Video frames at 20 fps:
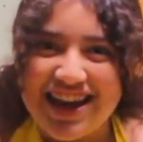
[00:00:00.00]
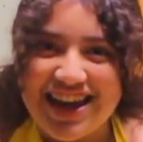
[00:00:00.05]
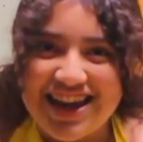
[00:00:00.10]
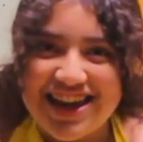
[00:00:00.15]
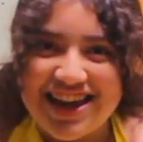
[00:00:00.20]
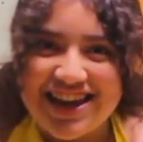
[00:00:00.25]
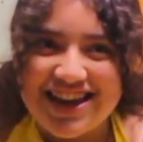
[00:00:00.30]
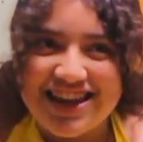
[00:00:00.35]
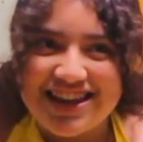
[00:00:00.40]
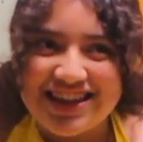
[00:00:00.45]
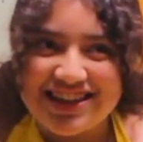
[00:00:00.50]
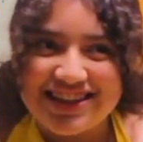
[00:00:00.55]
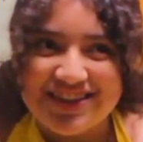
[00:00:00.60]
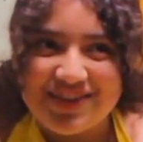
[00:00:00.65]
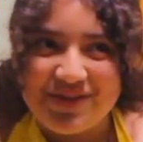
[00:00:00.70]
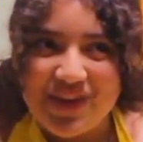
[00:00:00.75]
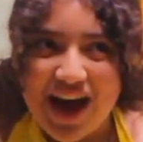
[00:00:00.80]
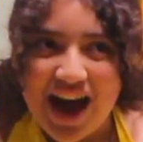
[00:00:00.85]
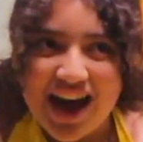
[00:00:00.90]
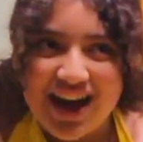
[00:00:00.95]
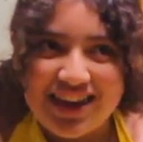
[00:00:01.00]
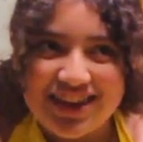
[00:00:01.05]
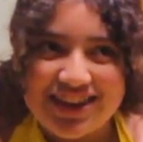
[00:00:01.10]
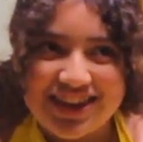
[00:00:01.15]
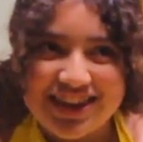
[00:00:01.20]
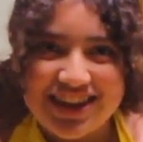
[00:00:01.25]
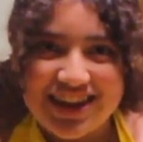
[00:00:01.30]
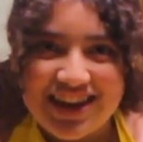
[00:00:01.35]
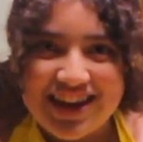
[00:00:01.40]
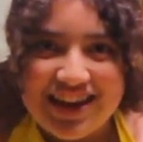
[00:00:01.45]
is math.
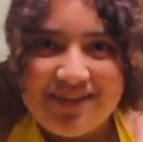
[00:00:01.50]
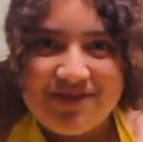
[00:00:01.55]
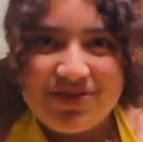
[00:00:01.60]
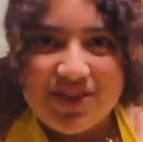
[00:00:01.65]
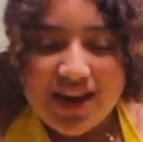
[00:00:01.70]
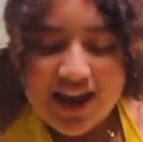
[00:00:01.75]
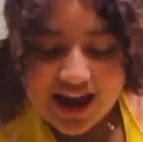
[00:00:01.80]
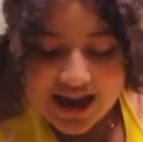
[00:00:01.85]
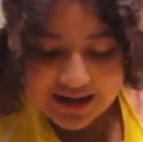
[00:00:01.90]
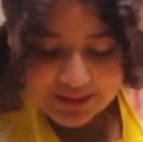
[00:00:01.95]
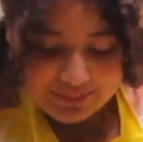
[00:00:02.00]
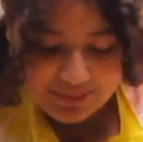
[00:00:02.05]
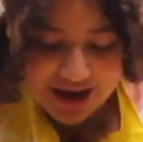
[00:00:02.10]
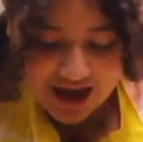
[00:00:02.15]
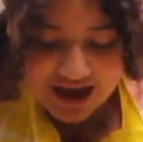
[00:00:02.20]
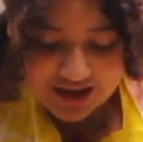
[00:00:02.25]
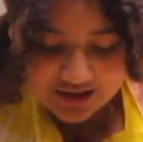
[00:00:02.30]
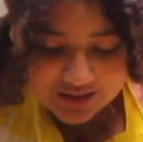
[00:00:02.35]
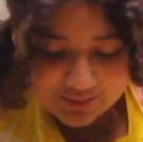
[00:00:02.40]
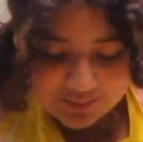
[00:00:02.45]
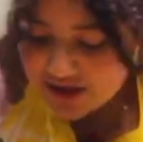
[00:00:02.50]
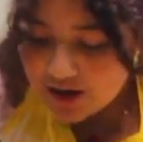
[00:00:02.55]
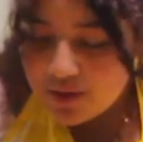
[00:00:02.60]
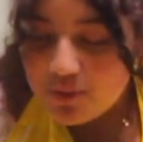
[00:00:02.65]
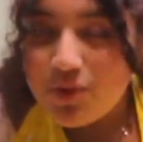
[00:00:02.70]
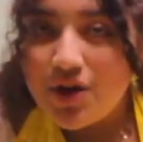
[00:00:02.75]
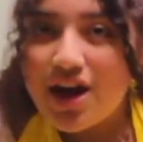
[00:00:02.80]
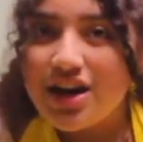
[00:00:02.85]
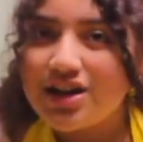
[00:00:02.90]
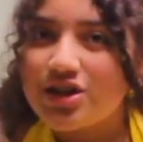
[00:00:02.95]
And in math,
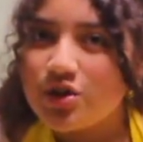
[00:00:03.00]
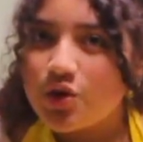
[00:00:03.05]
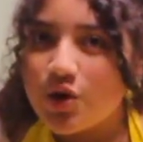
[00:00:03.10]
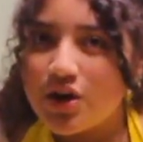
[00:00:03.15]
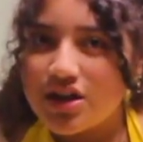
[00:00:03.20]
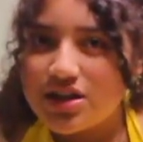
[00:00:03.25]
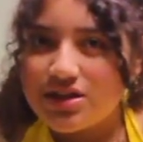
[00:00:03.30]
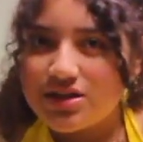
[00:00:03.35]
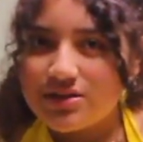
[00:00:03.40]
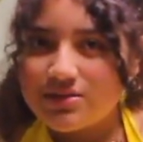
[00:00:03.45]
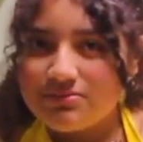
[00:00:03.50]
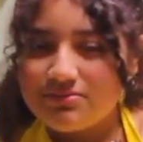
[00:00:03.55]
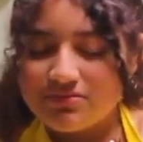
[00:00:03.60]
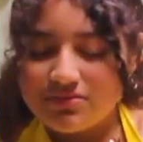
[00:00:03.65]
we had a choice.